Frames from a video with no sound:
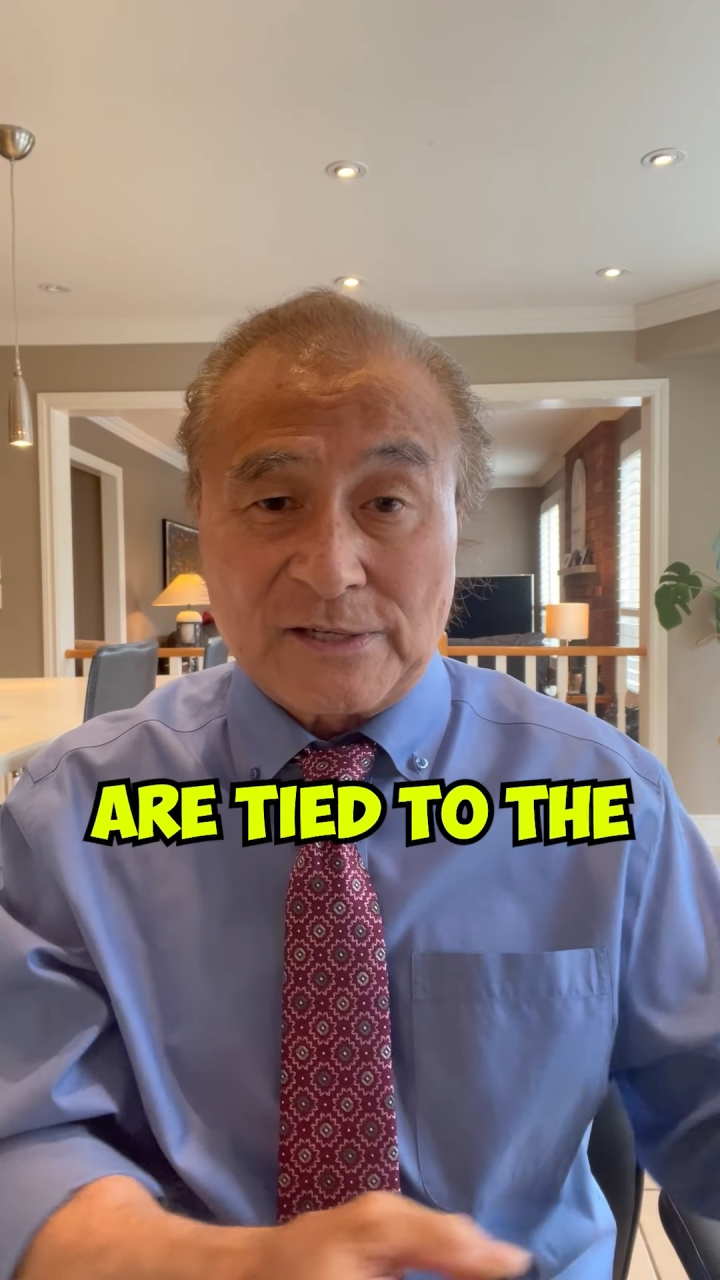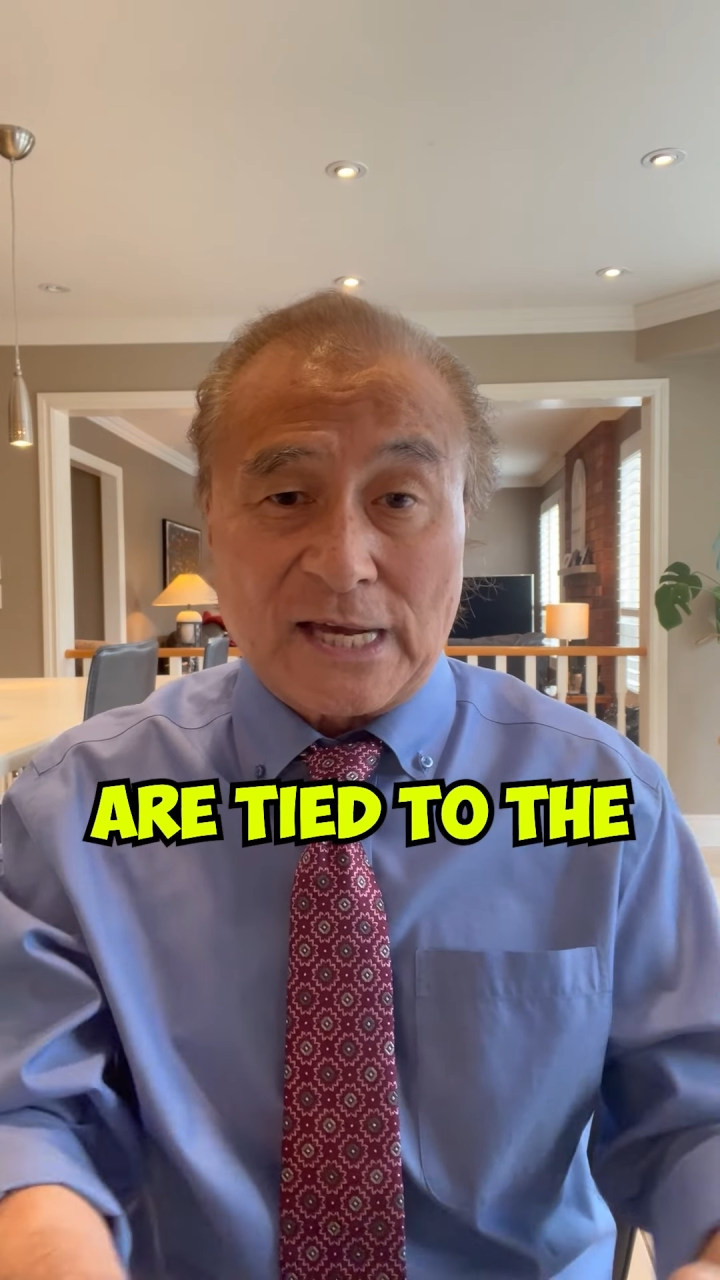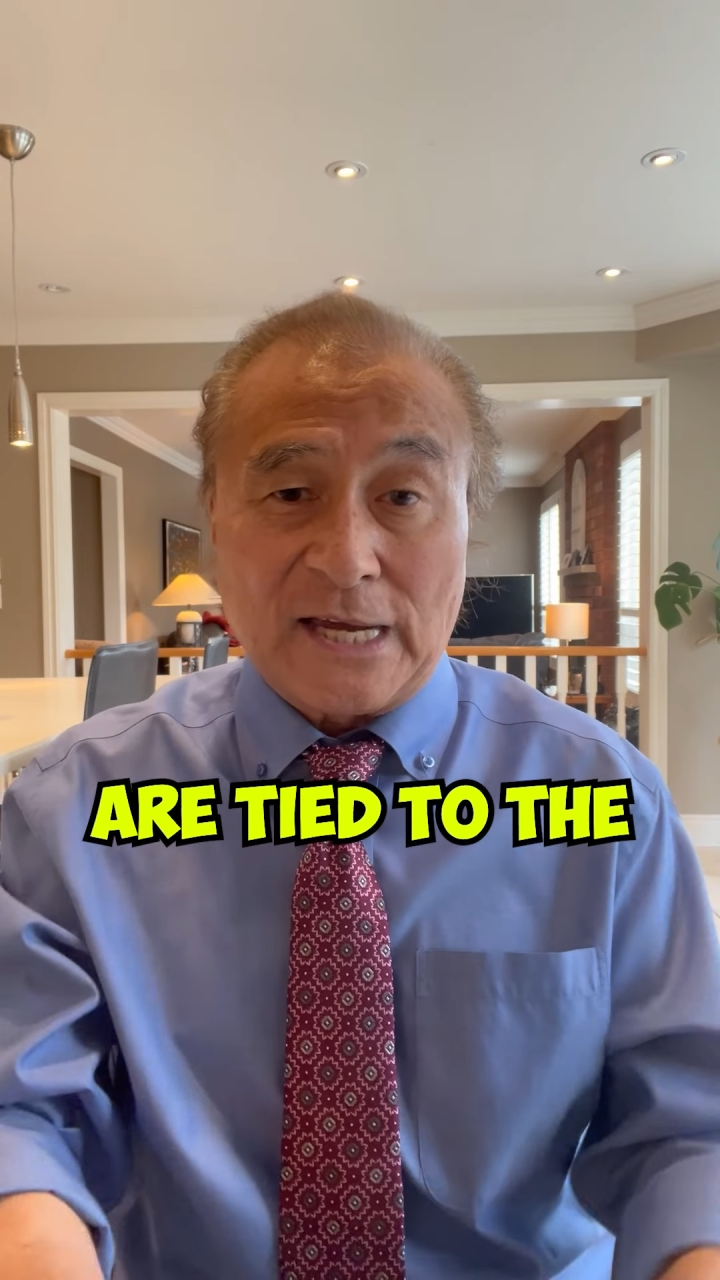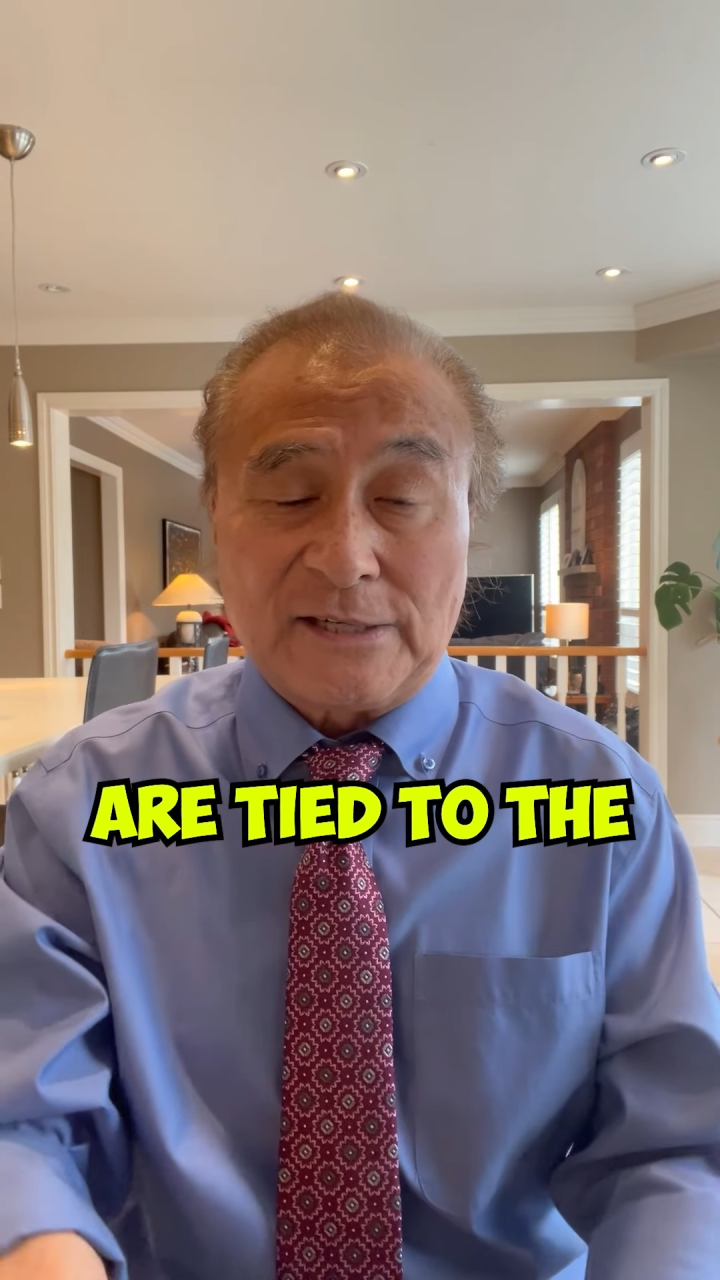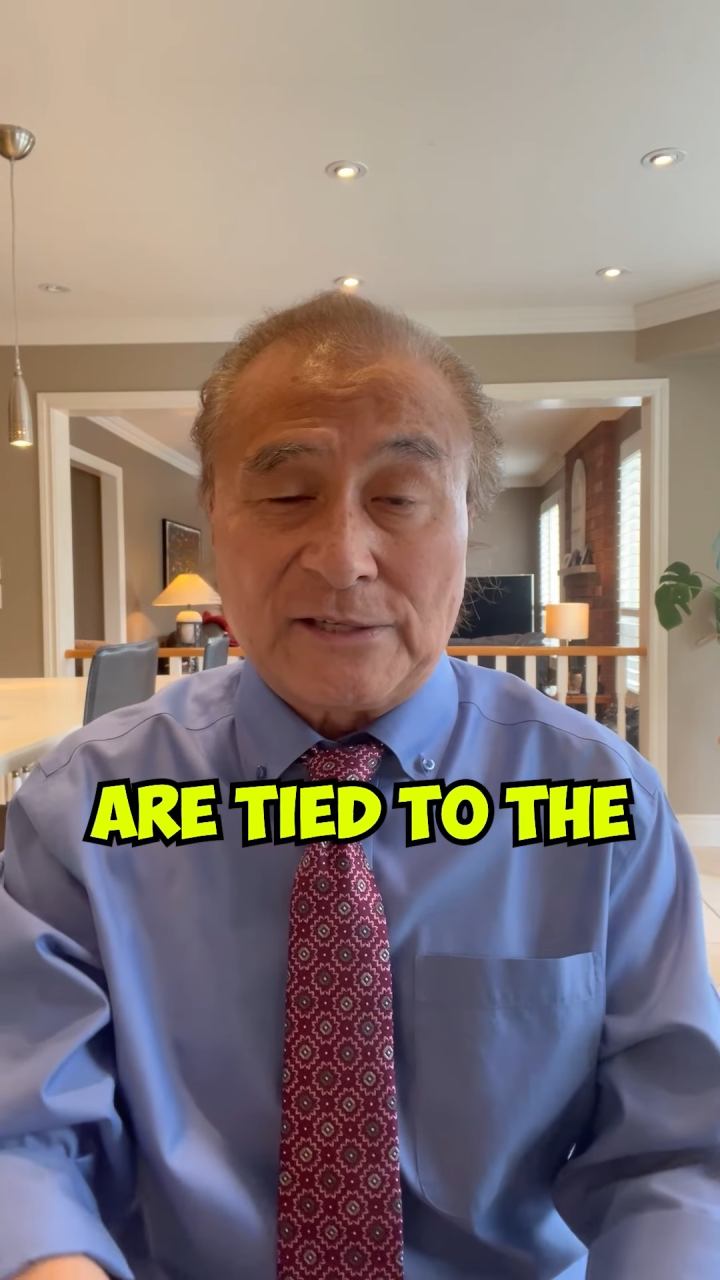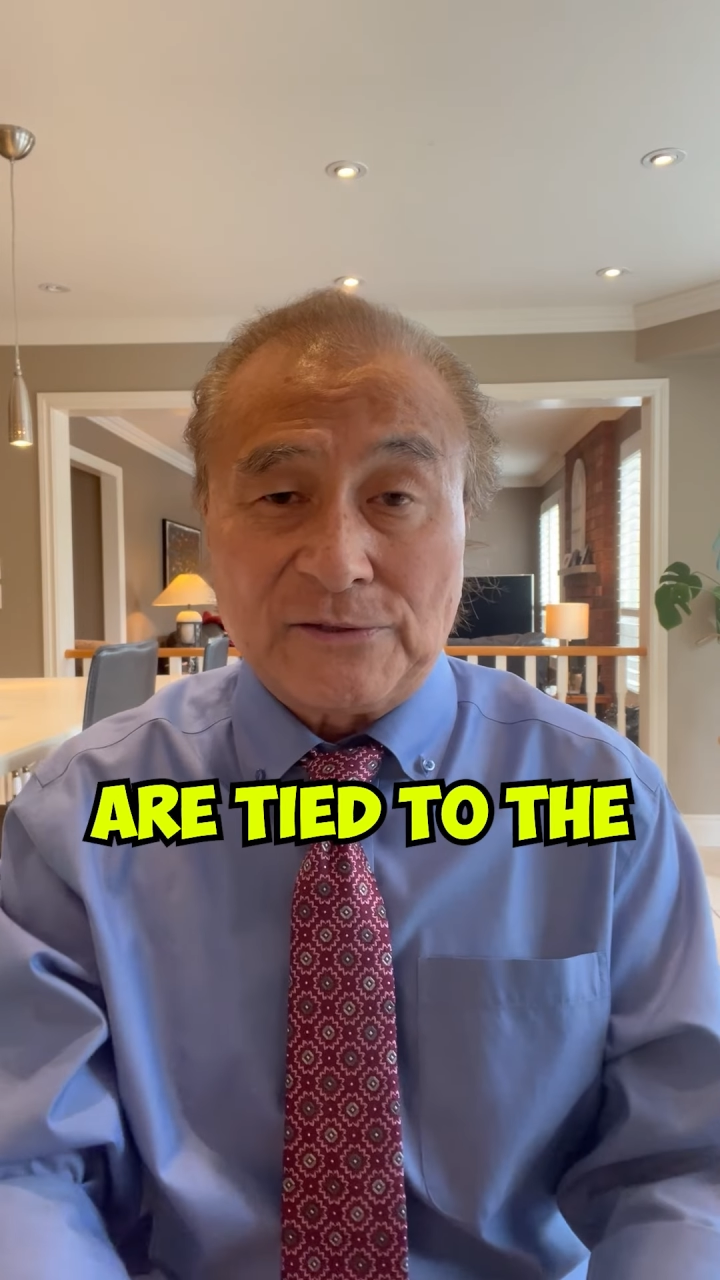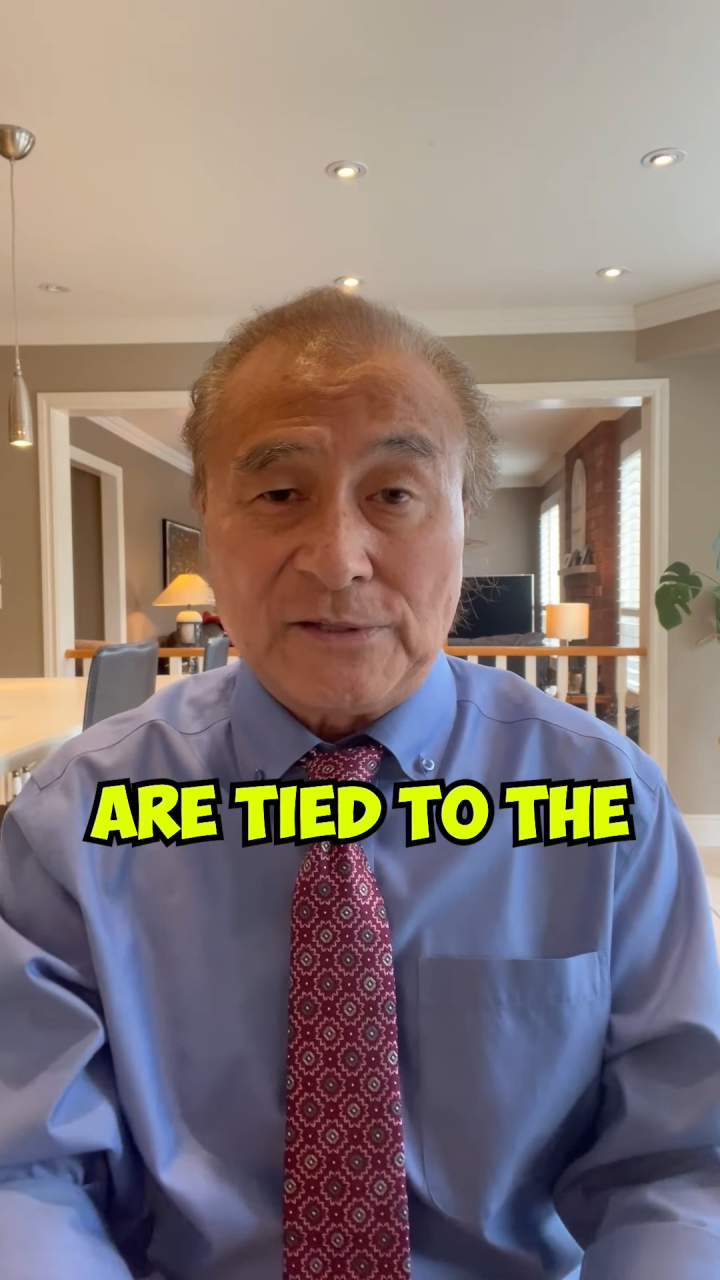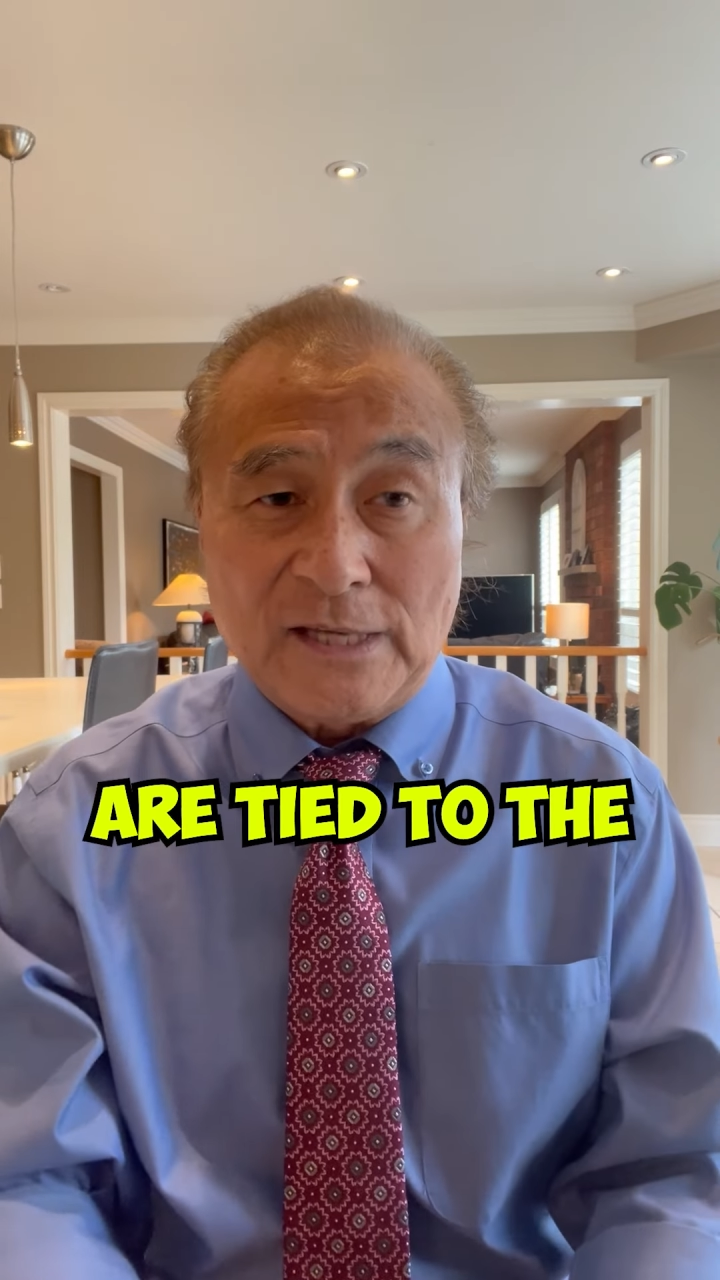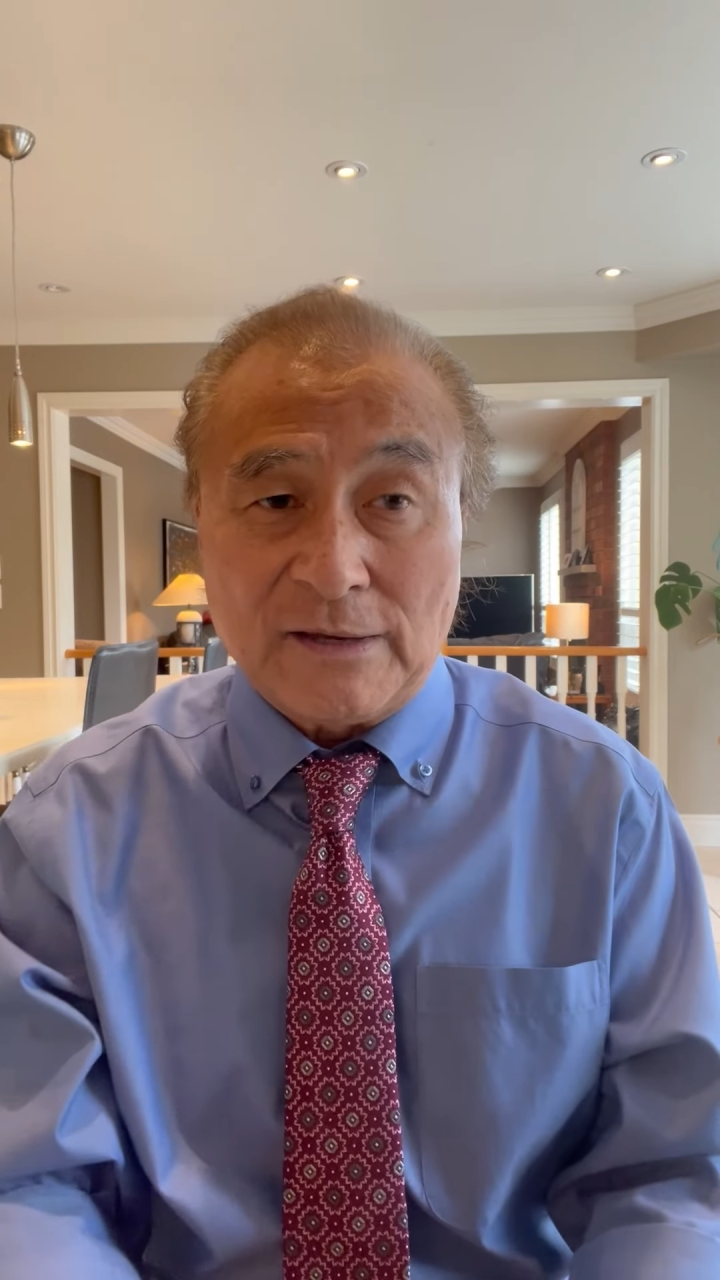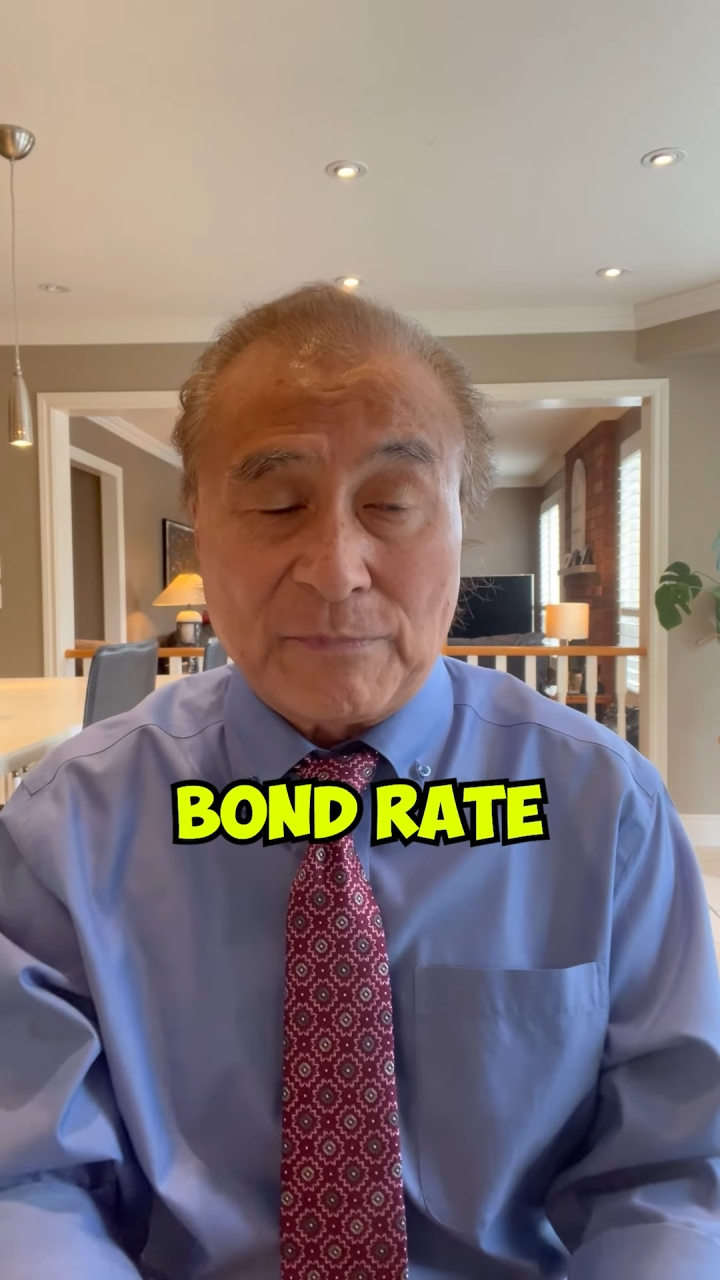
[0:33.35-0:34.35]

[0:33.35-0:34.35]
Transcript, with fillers: tied to the uh,